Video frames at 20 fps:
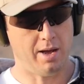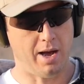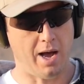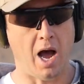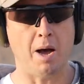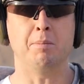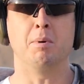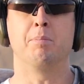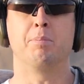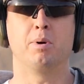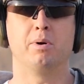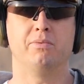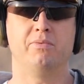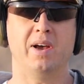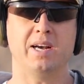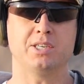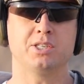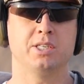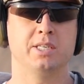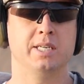I'm a
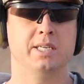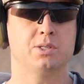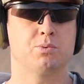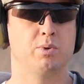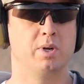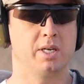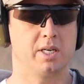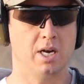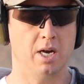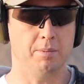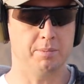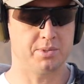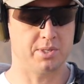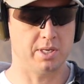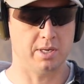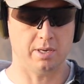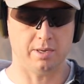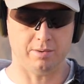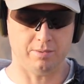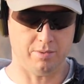perfectionist when it comes
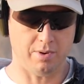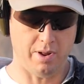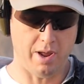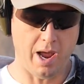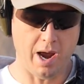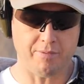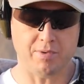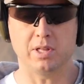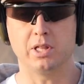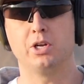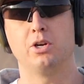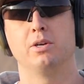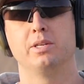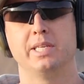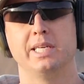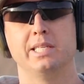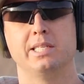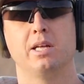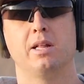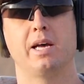to every little
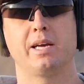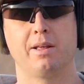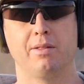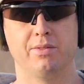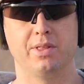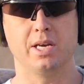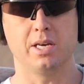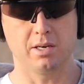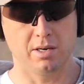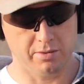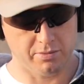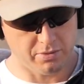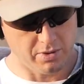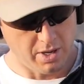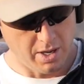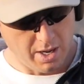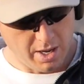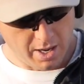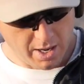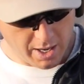detail I can think of.
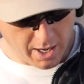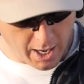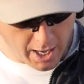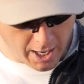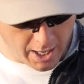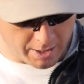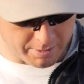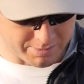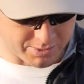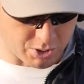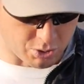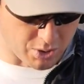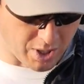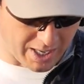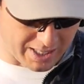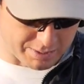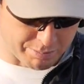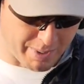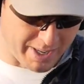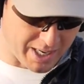So
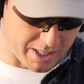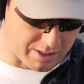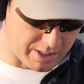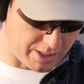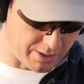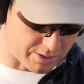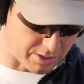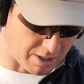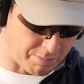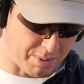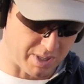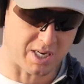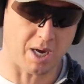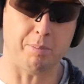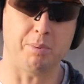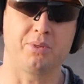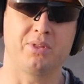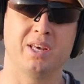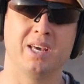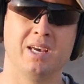cosmetically, there's going to be a
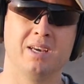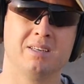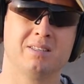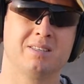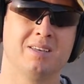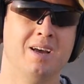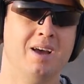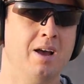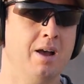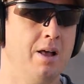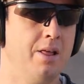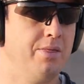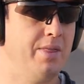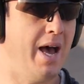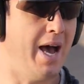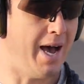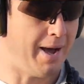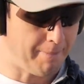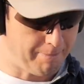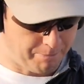couple things
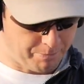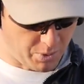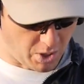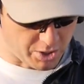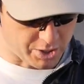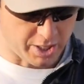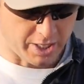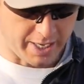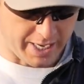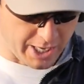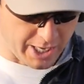that are going